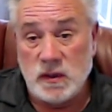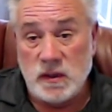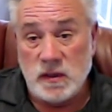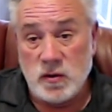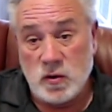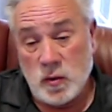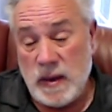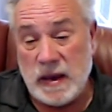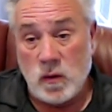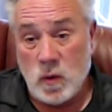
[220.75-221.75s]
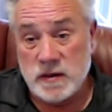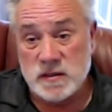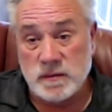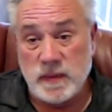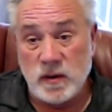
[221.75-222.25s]
you can go back and watch
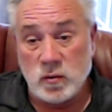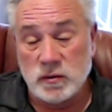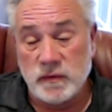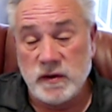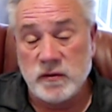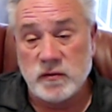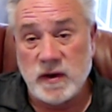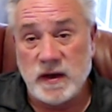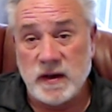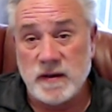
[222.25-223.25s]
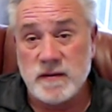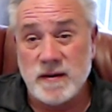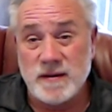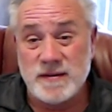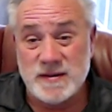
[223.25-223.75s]
some of my older videos. Uh,
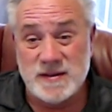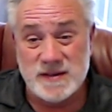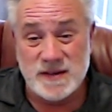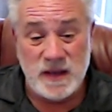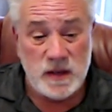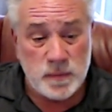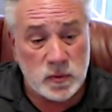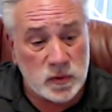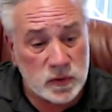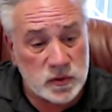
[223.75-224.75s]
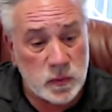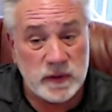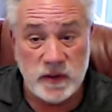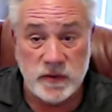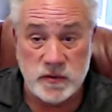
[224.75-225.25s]
this is April
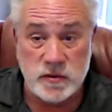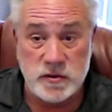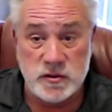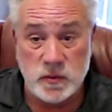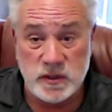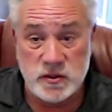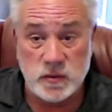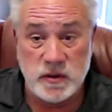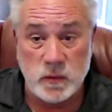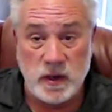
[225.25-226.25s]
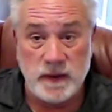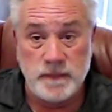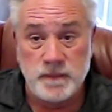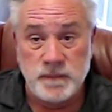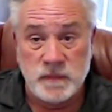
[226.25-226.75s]
23rd, 2021.
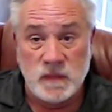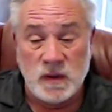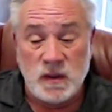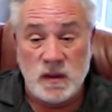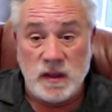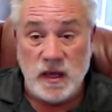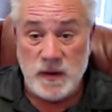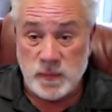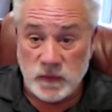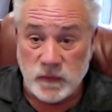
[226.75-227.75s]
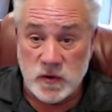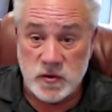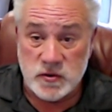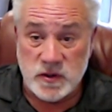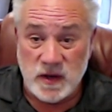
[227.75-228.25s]
April
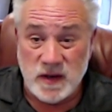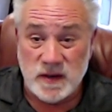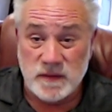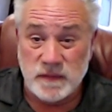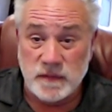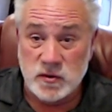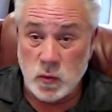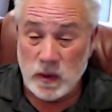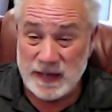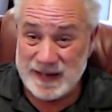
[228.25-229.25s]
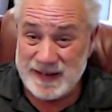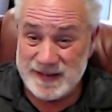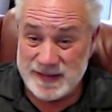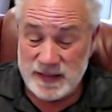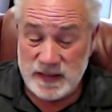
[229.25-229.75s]
1st of
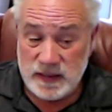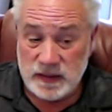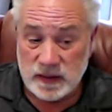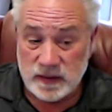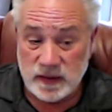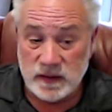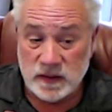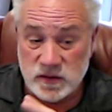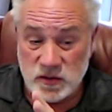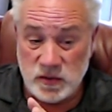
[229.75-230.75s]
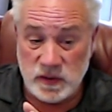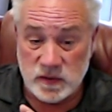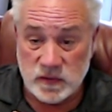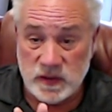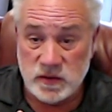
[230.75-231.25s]
2019, I think that's two
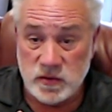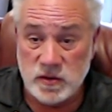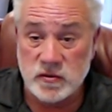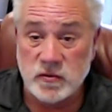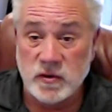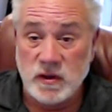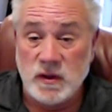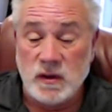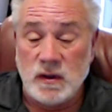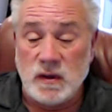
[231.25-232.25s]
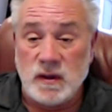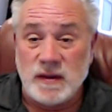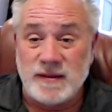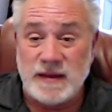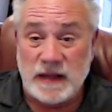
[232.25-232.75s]
years, right? Two years.
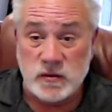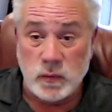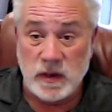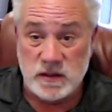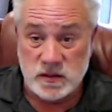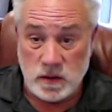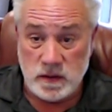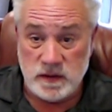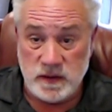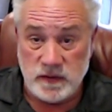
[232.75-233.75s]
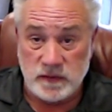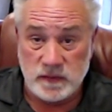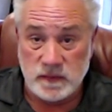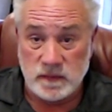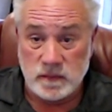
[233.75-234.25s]
That's when I started this.
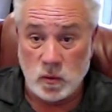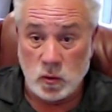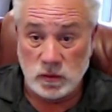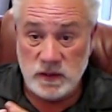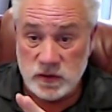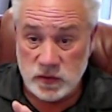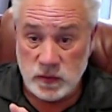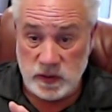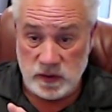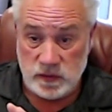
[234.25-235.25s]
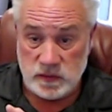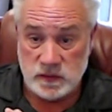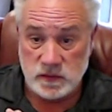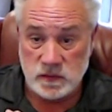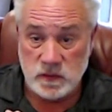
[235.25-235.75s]
Only two
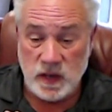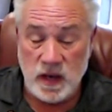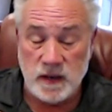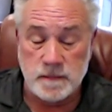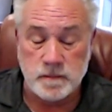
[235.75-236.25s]
years, okay?